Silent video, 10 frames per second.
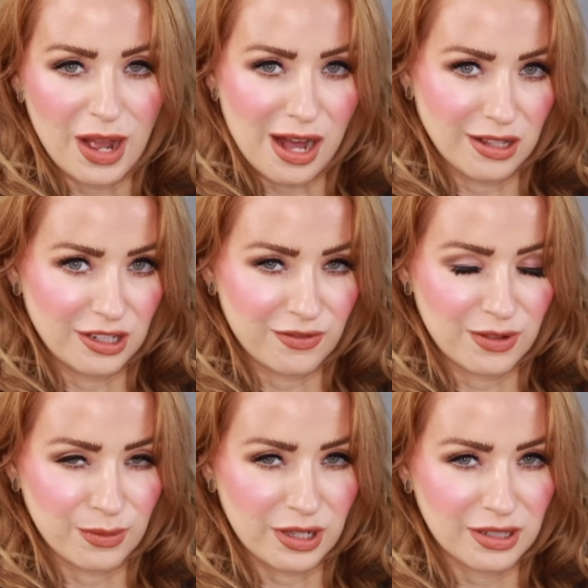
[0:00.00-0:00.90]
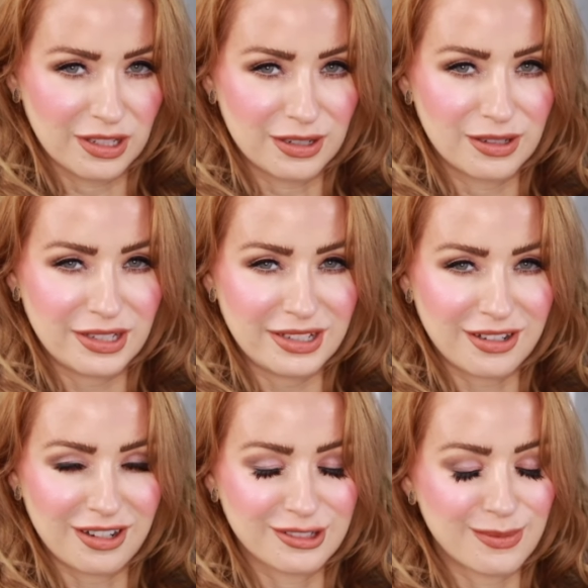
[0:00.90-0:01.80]
palette from Klarity
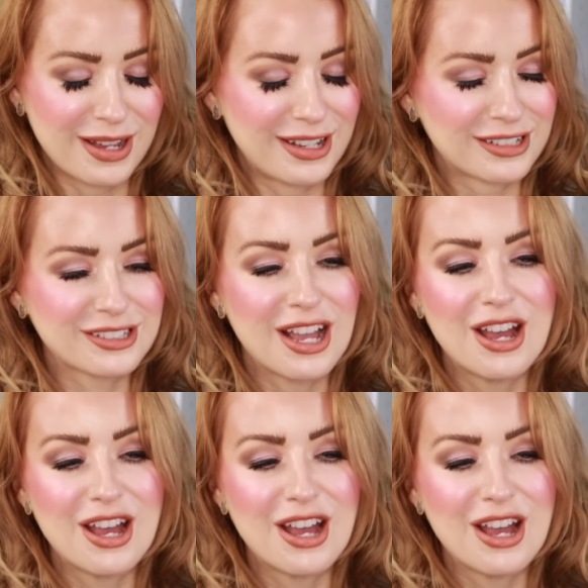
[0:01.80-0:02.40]
Kosmetics.